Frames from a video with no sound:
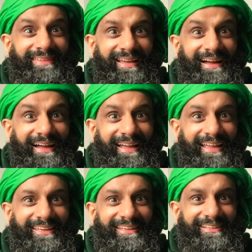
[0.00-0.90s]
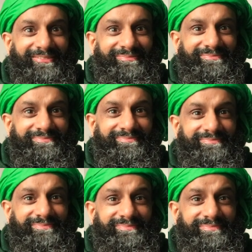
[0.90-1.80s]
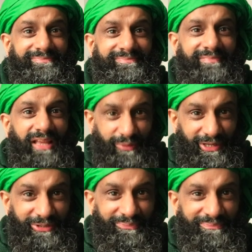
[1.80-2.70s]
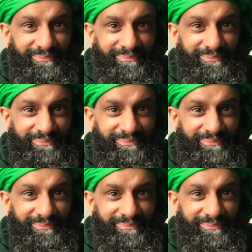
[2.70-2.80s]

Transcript: Hi. How are you?